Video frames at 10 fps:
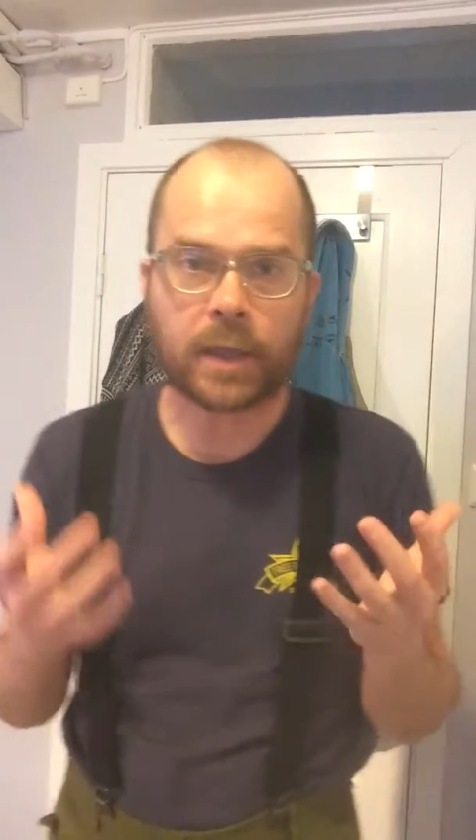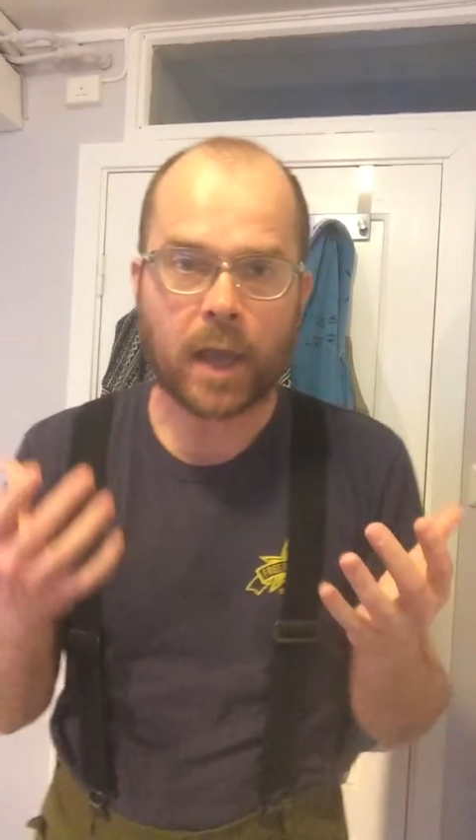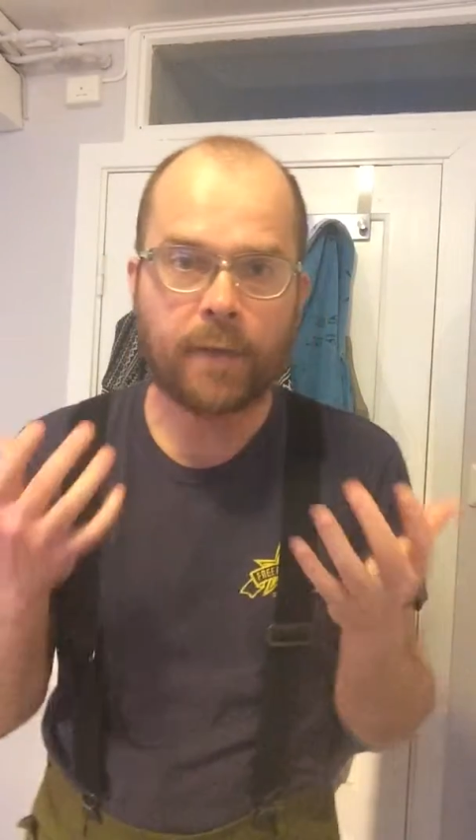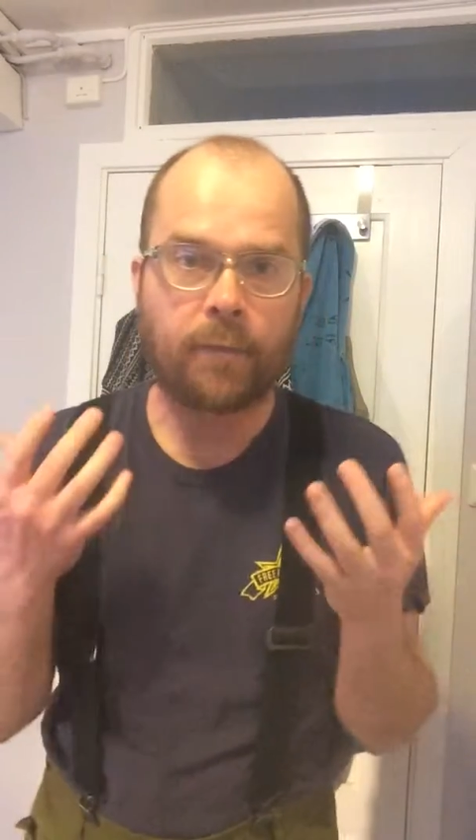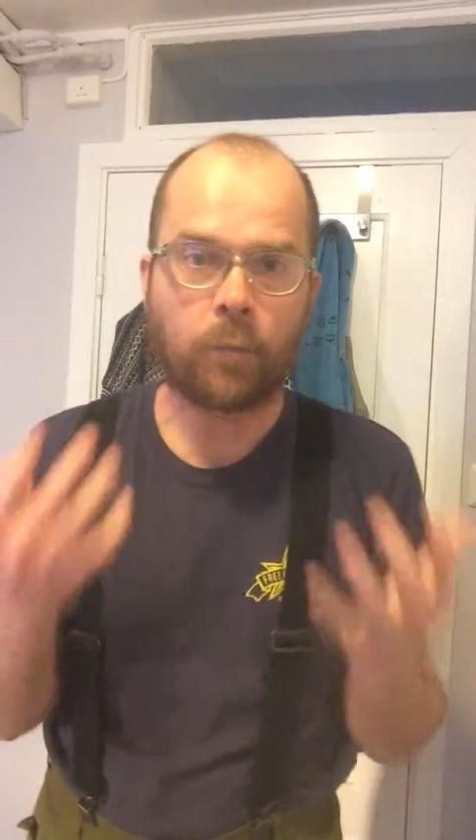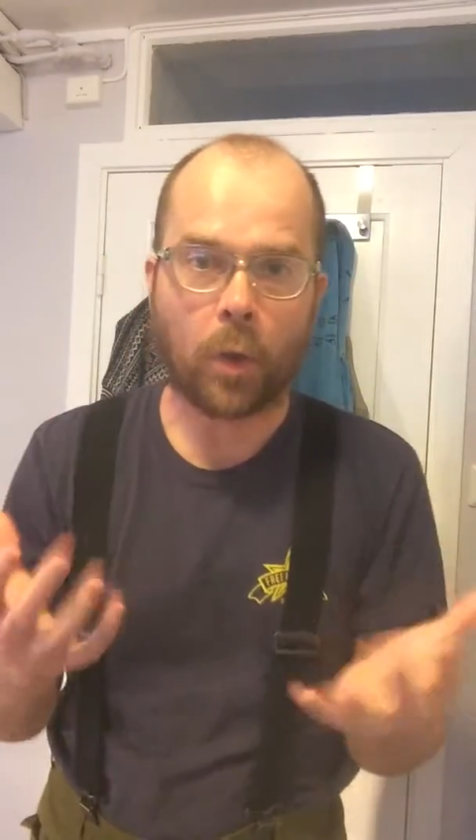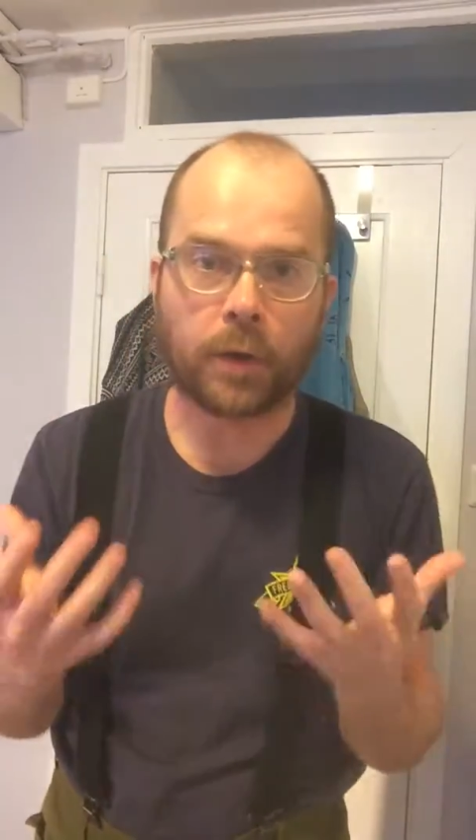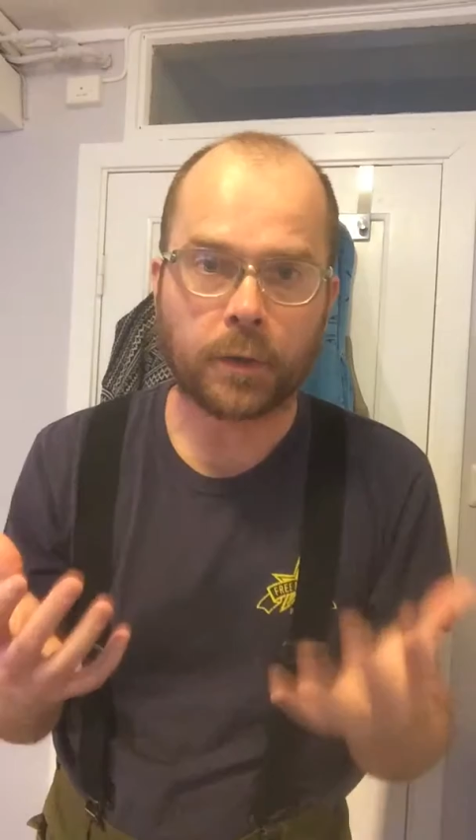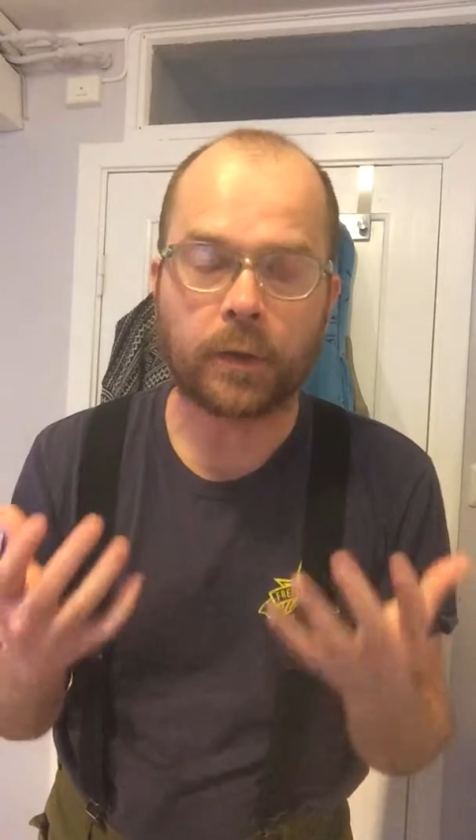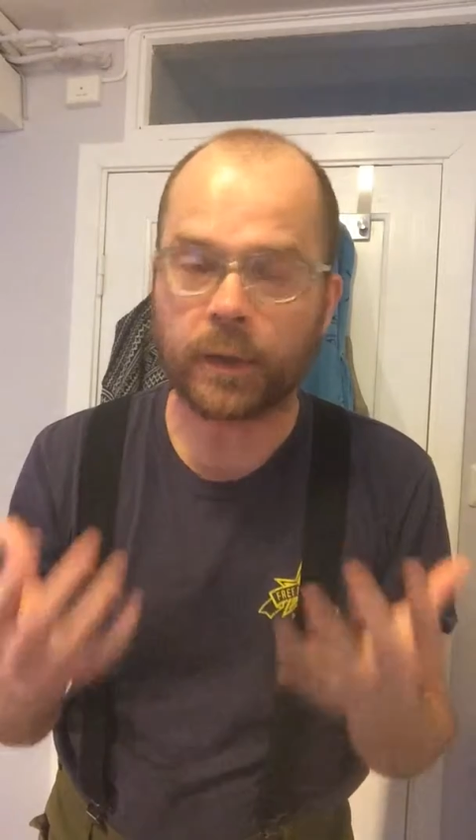cave of
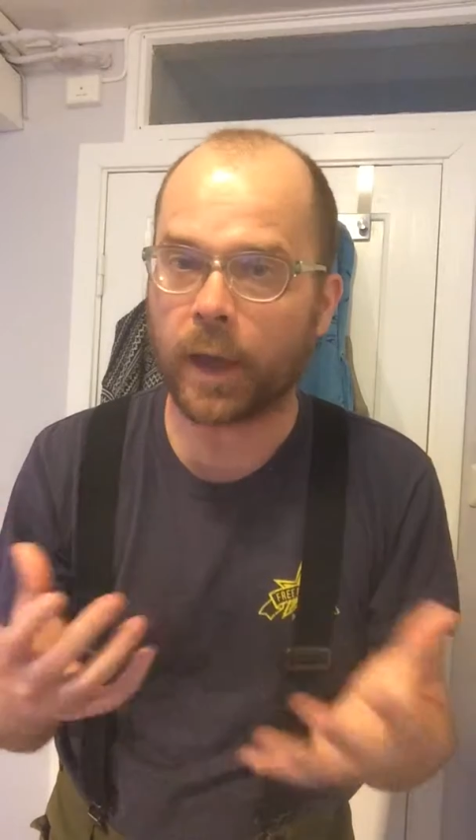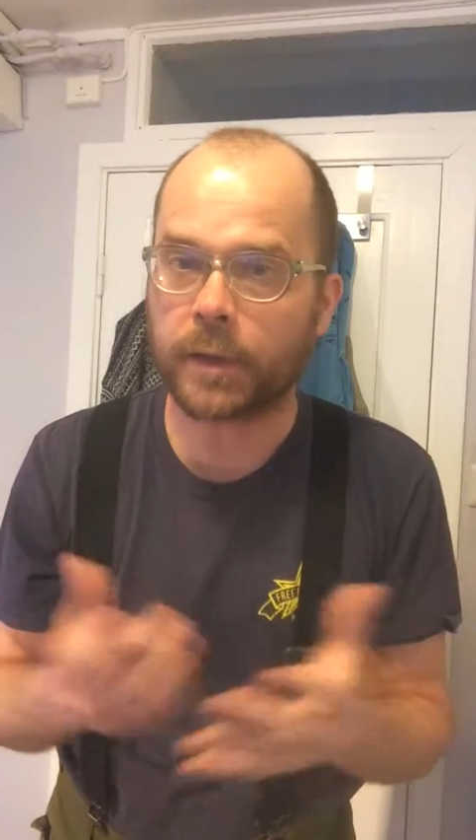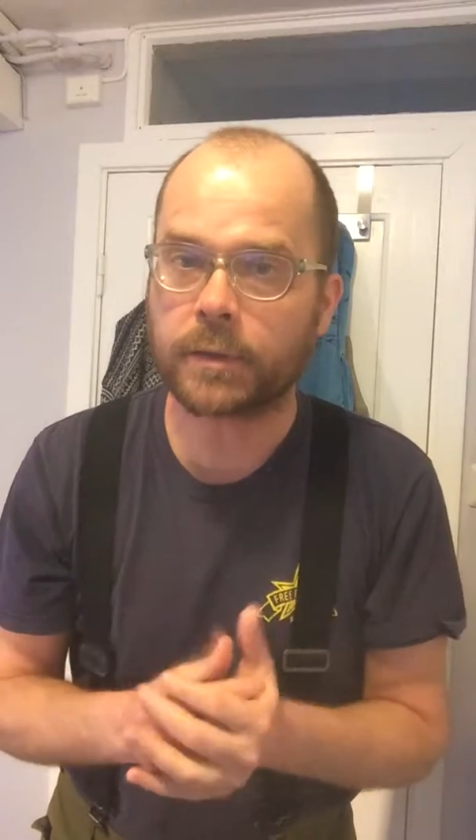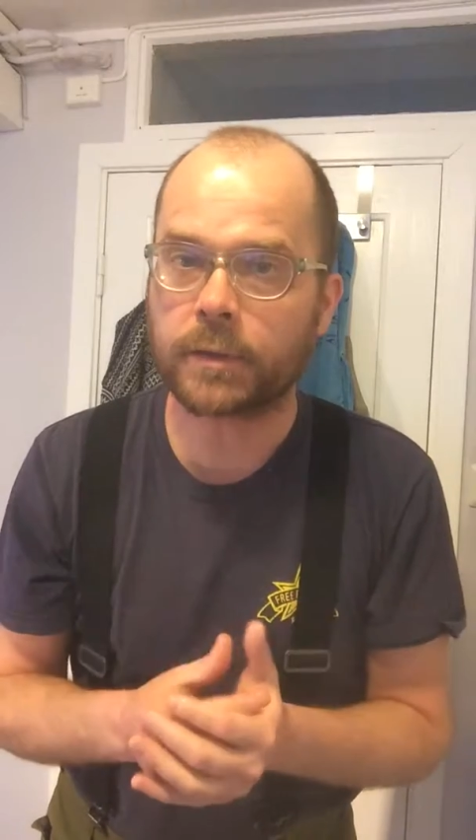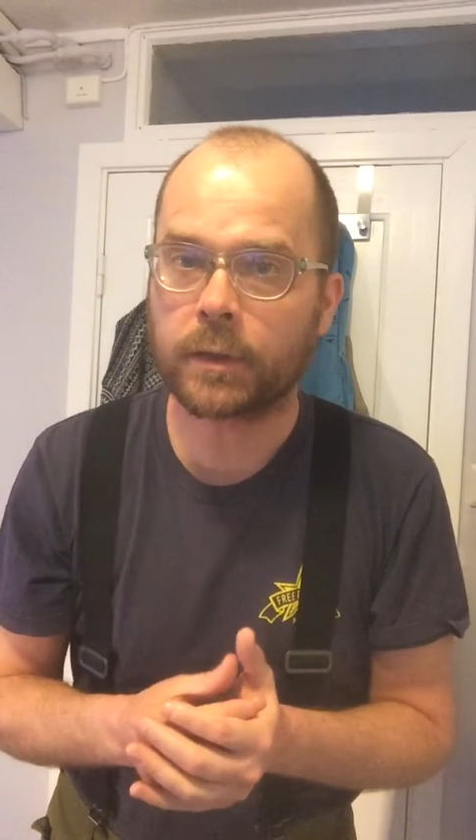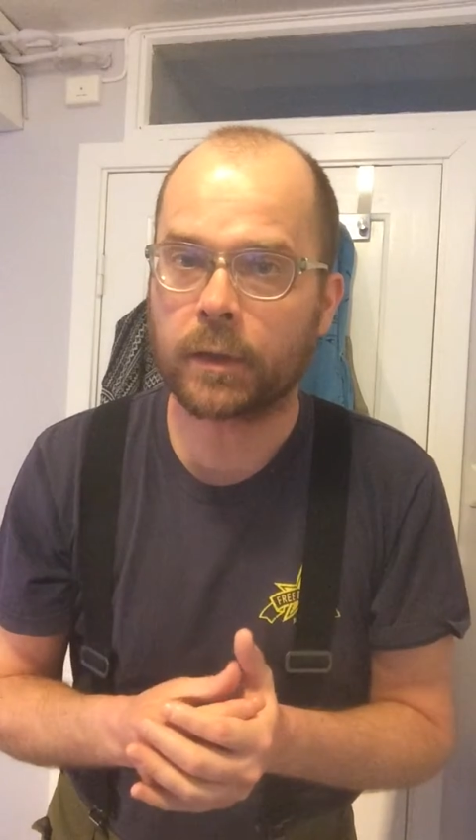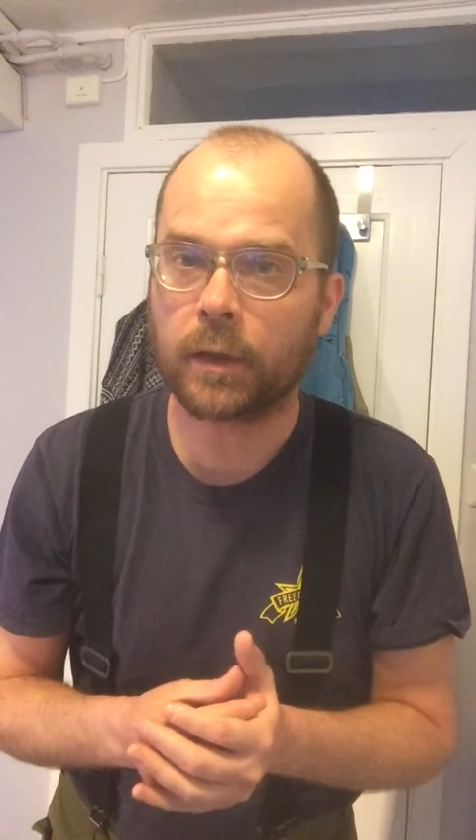wonder, yes.